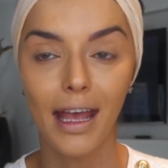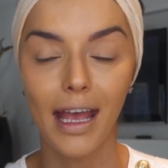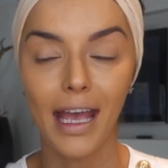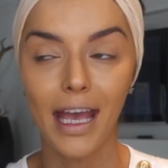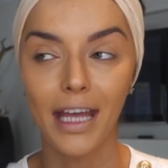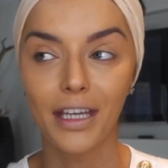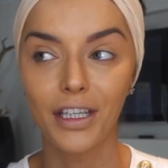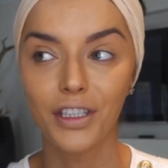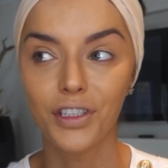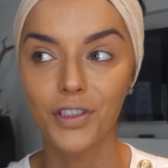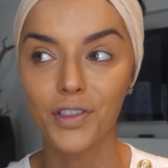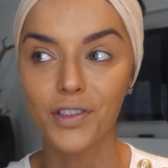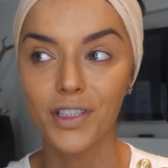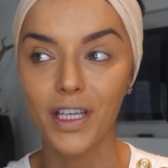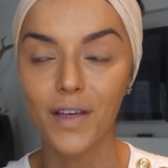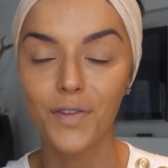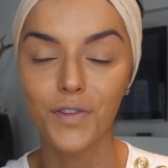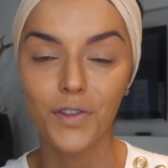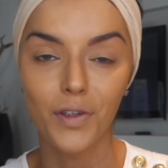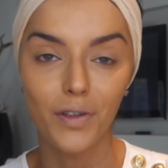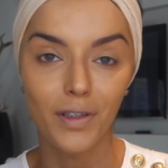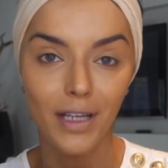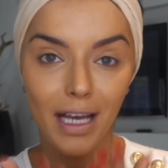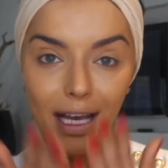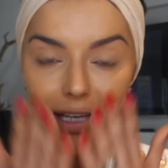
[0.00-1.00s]
And it just gives
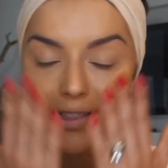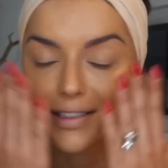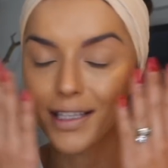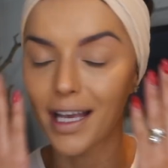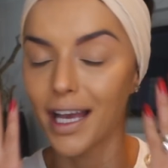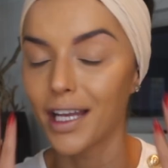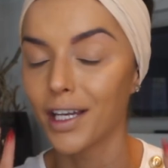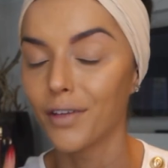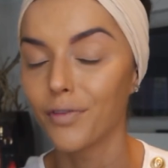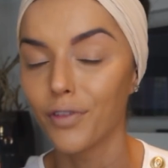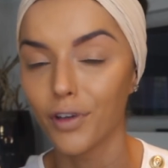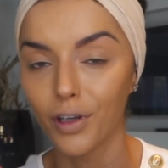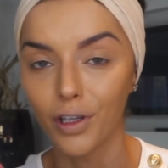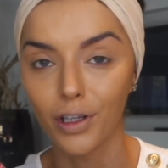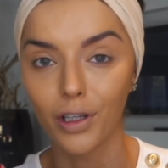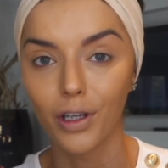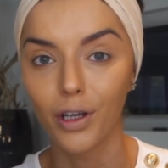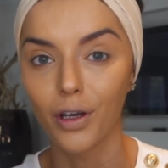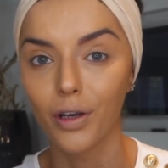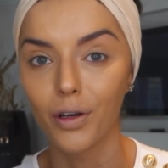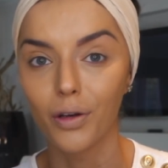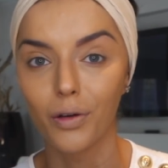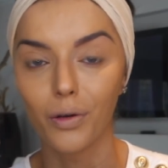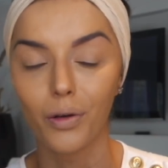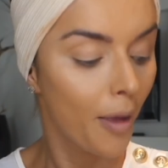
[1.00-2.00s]
you a nice kind of a
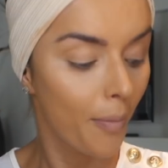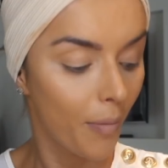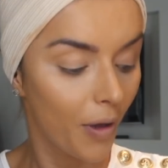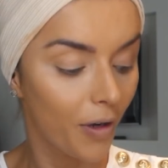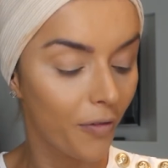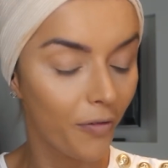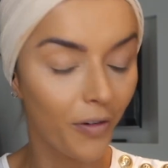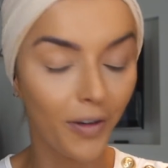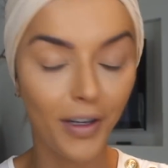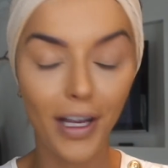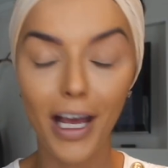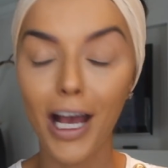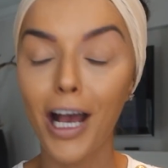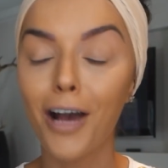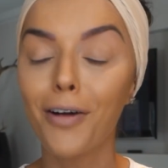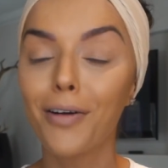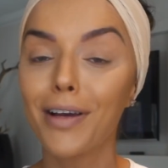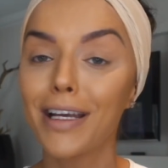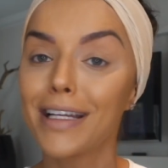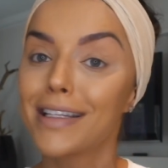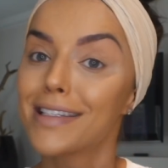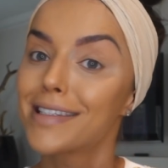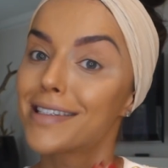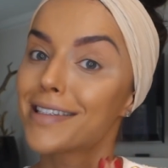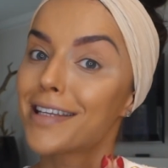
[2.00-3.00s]
glow. But for now,
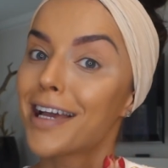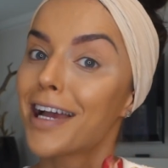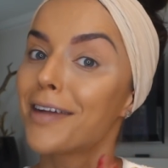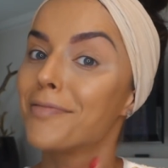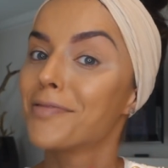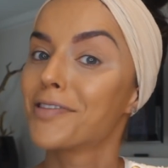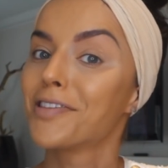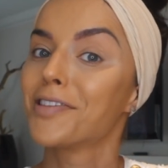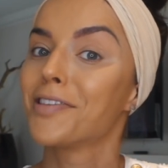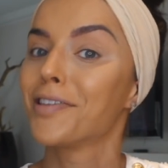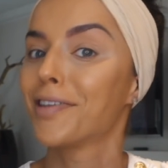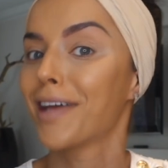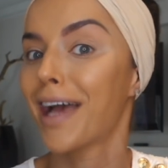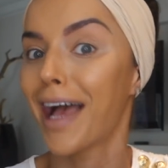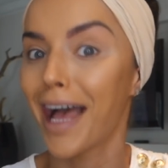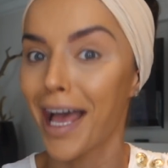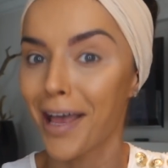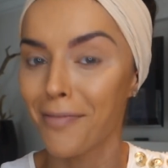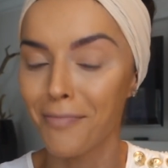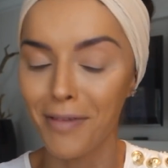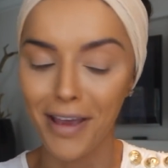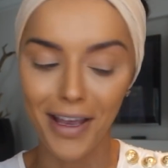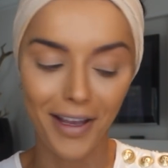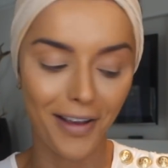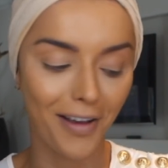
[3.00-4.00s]
it's time to do the eye
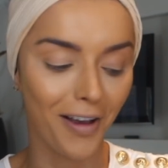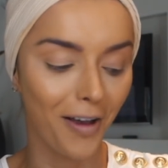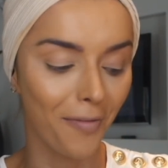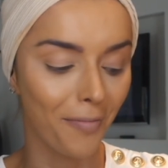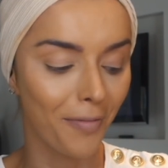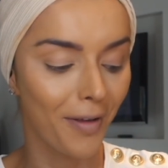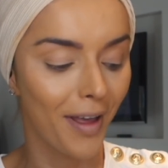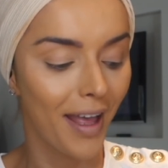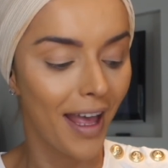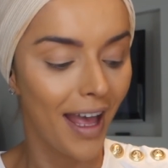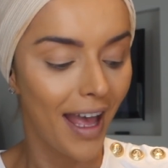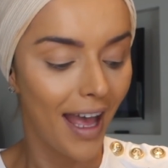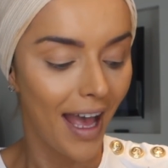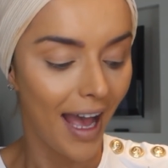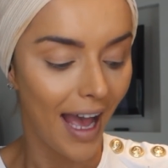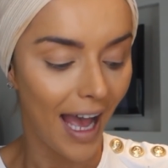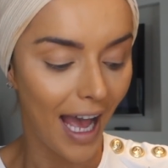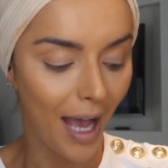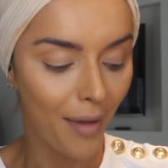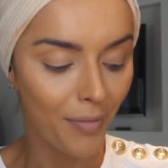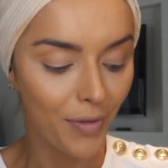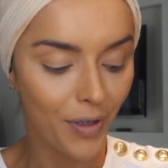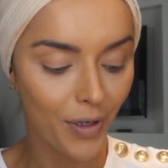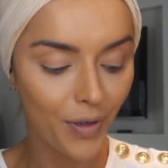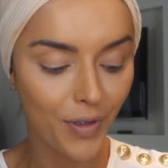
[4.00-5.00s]
makeup.
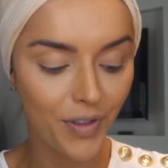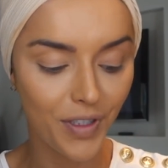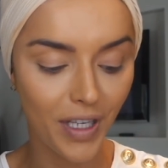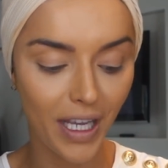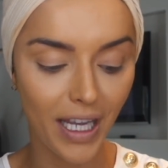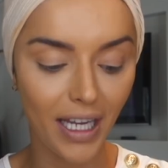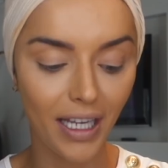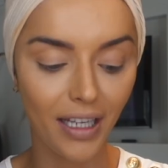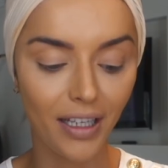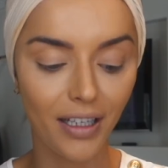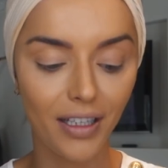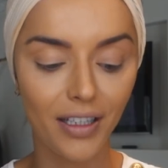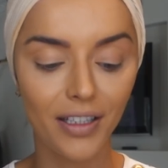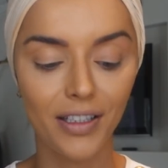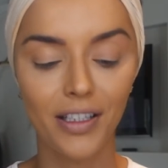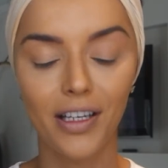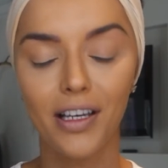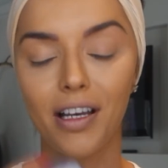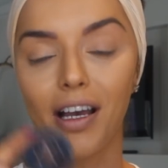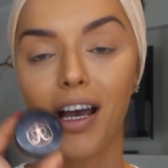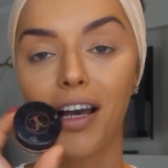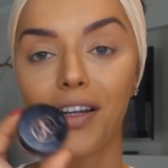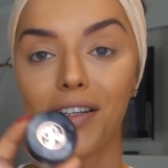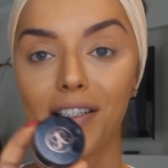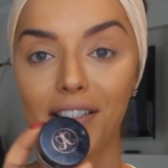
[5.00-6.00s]
I'm using
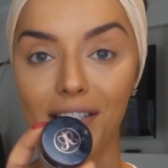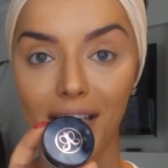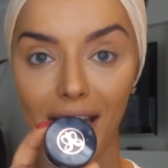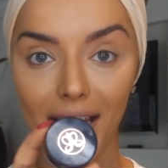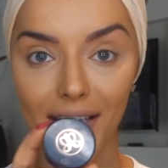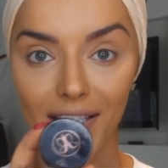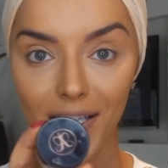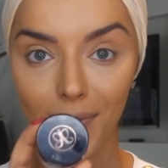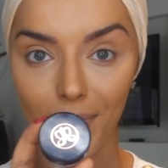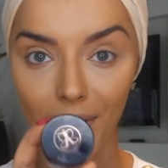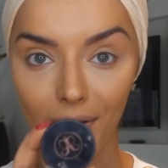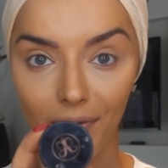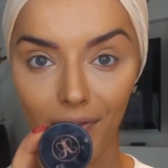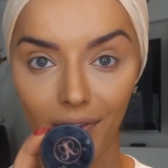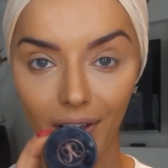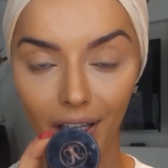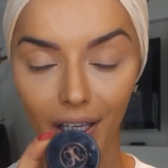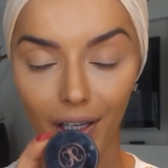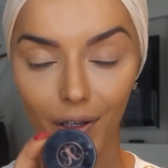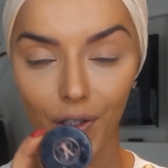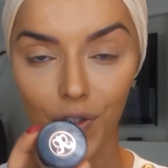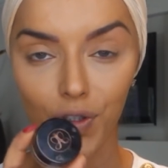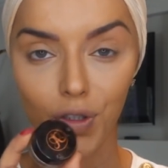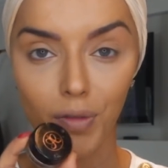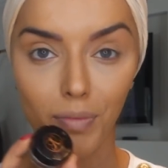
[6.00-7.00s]
the Anastasia Beverly
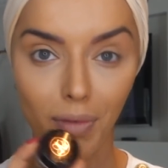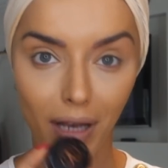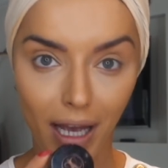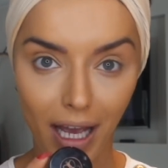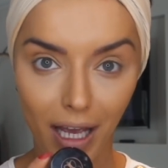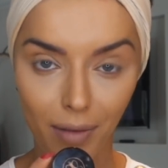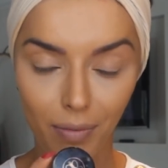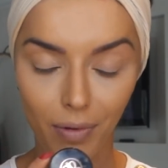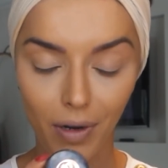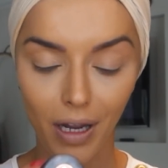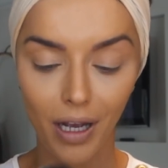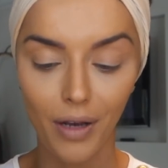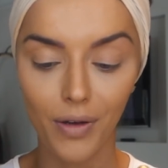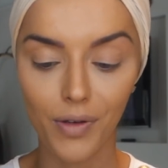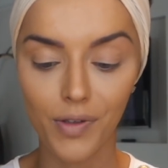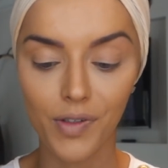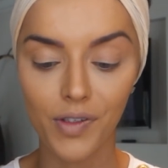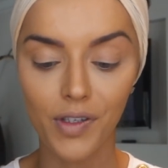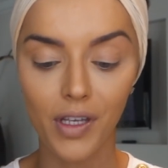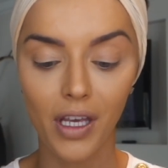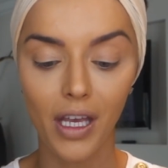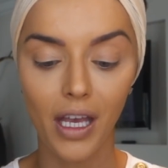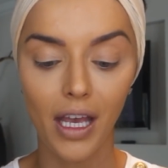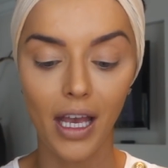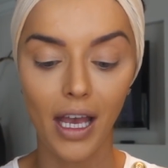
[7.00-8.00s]
Hills for my
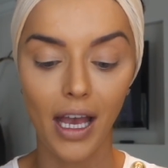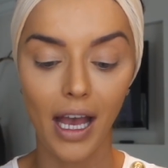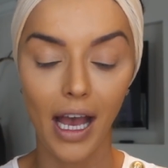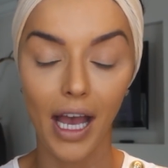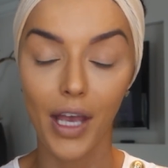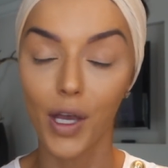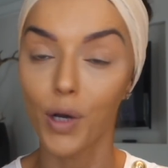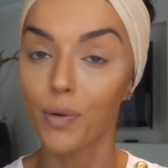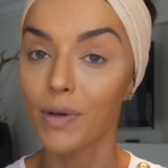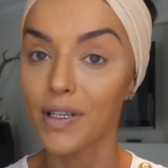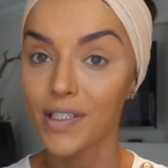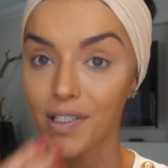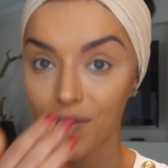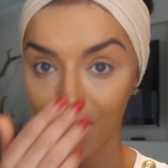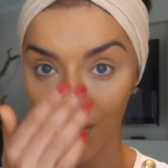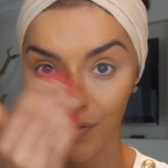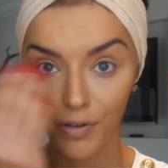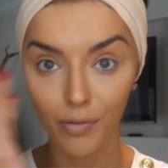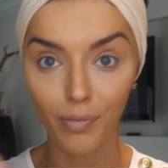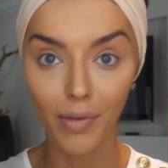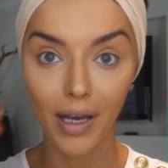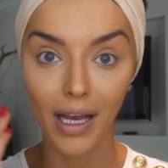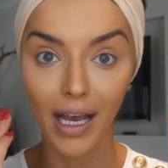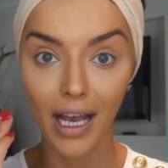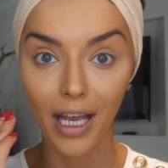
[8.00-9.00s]
eyebrows. I always start
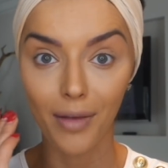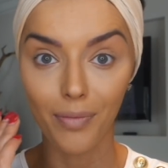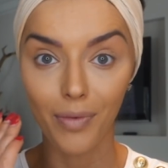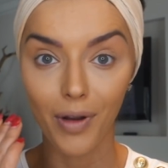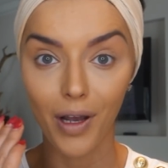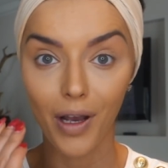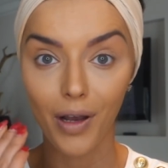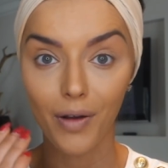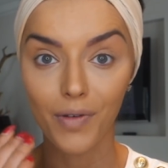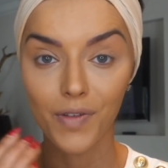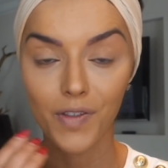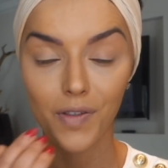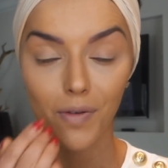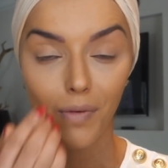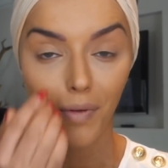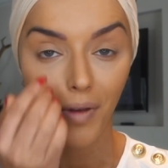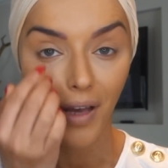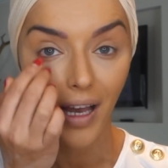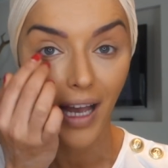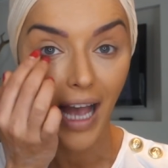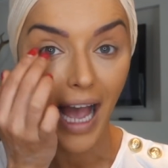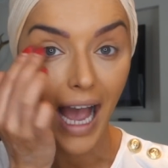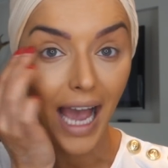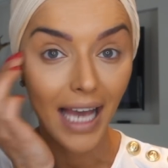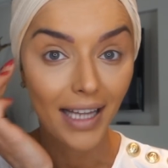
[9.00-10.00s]
with my eyebrows,
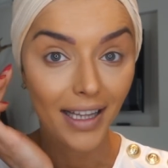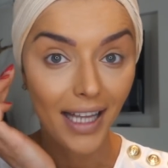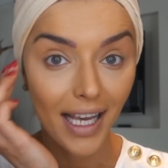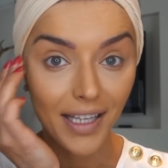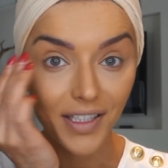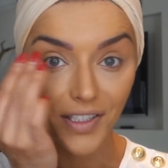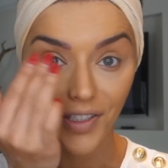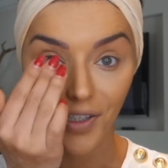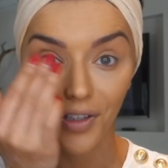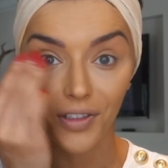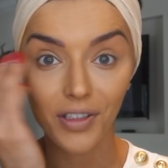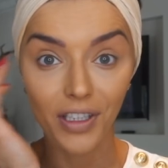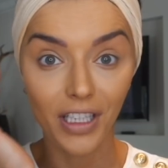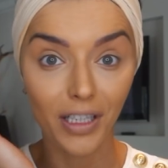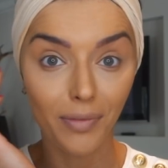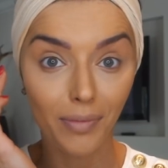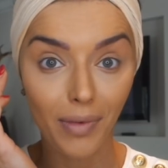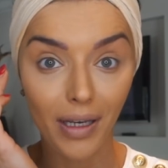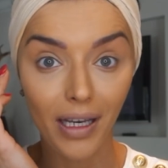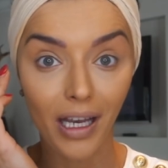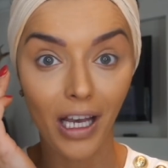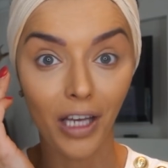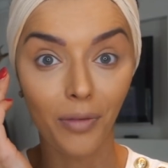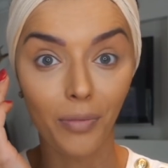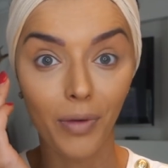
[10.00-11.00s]
highlights underneath
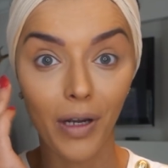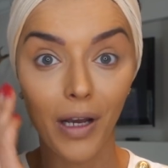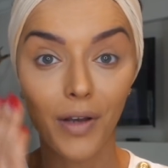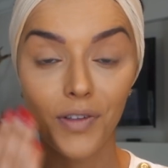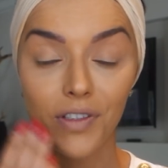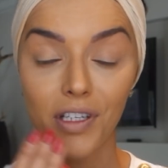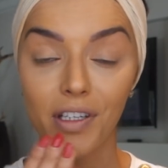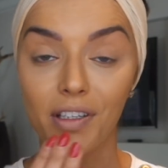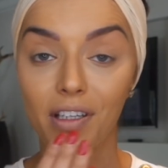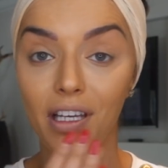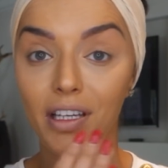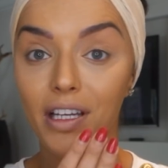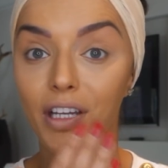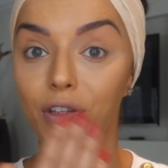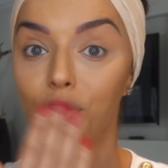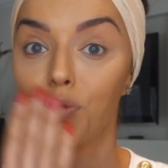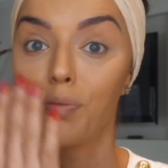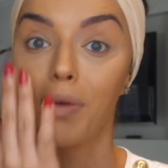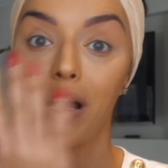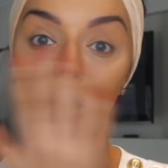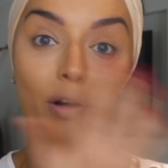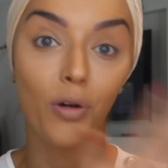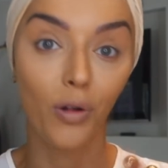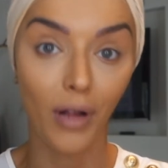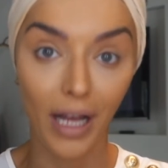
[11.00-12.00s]
my eyebrows, and then I do
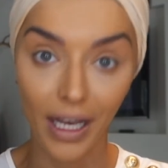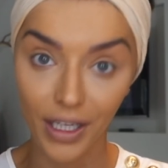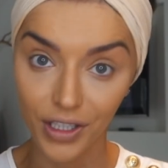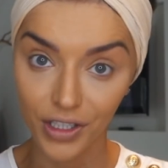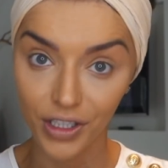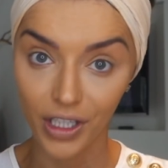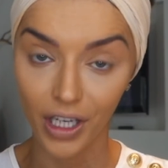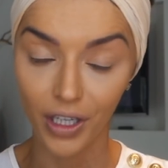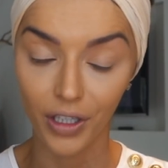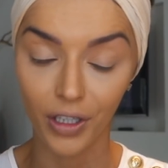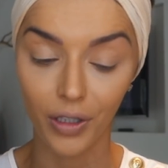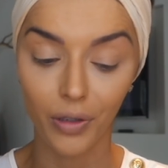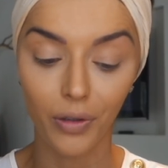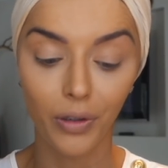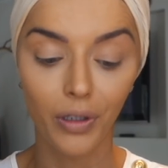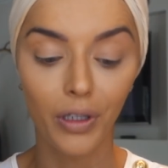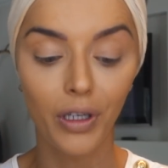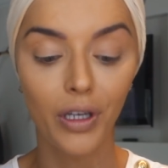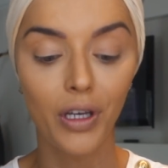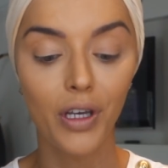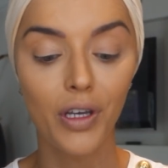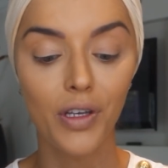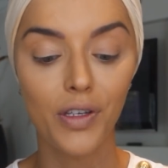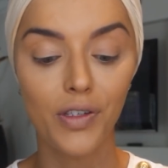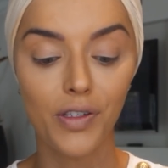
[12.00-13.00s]
my whole eyeshadow.
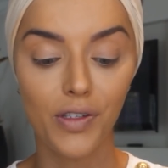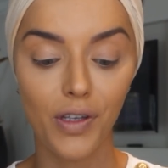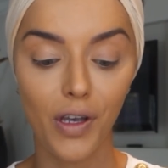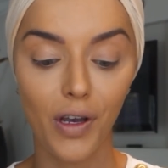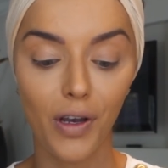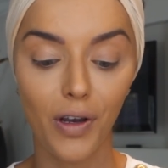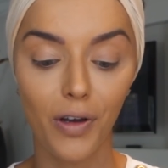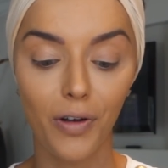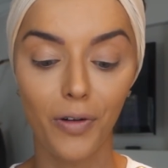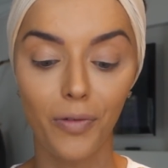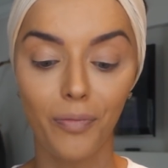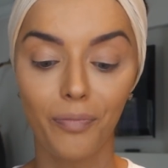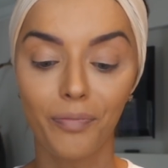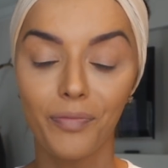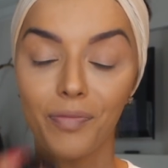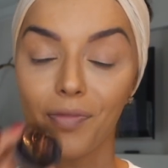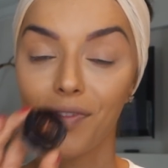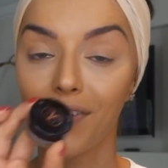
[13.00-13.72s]
So